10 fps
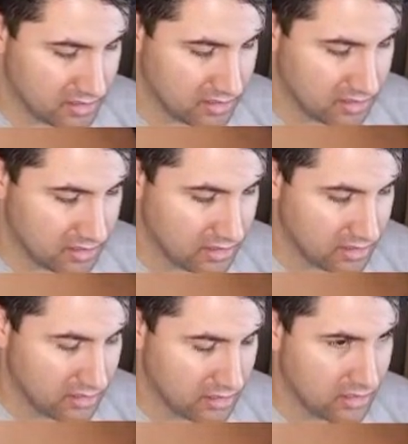
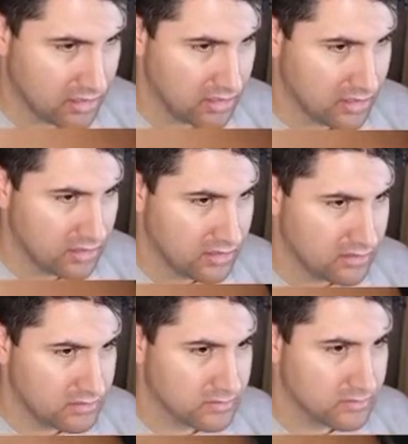
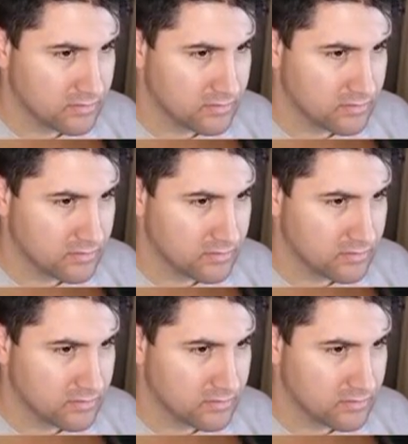Nobody speaks.